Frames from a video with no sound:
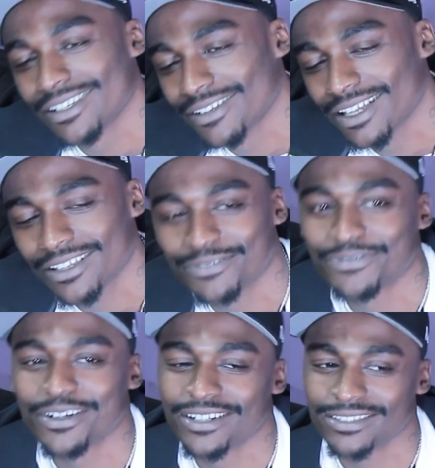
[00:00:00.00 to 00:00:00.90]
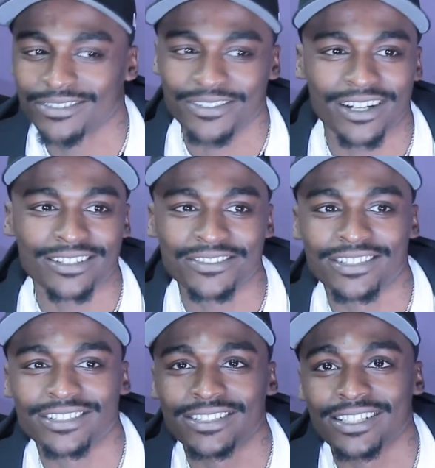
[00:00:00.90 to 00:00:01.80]
Like far as the Roddy Rich
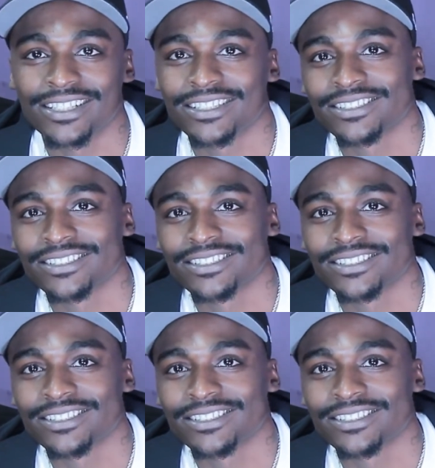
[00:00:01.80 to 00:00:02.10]
lane.